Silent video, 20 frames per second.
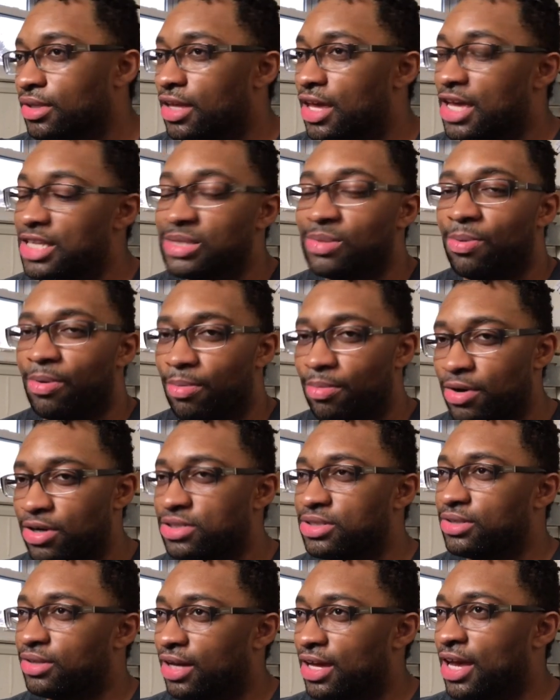it's a
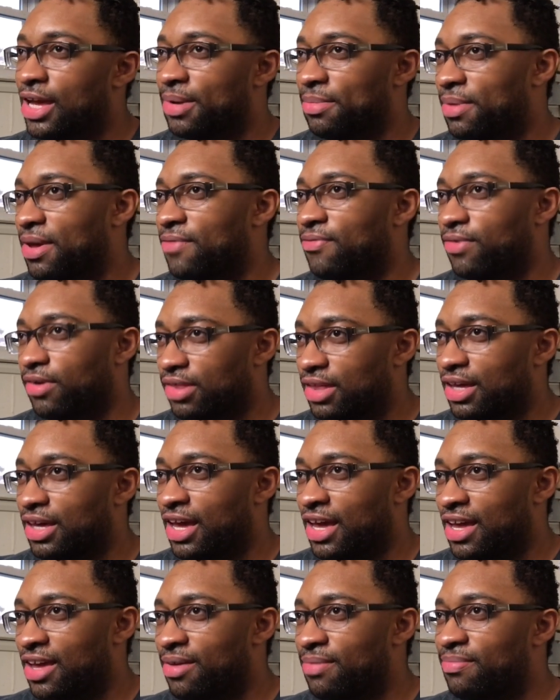promotional anime for the
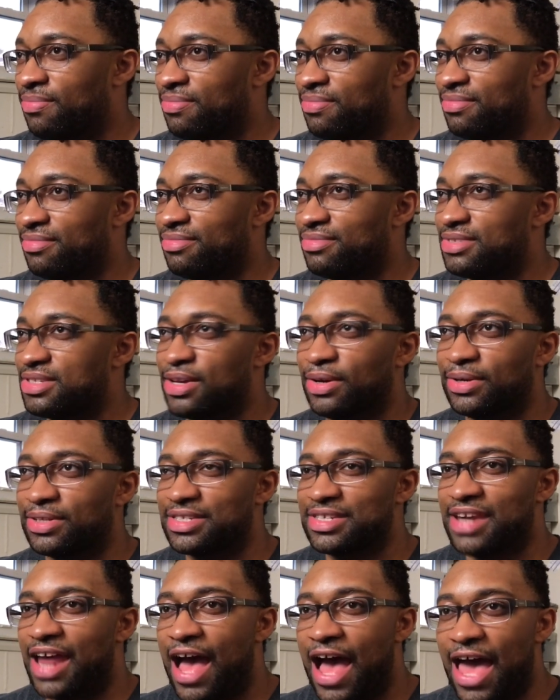game, so
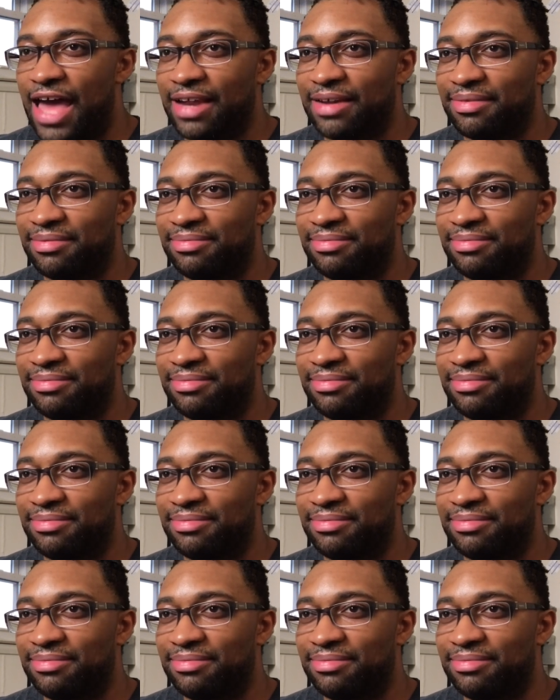it's not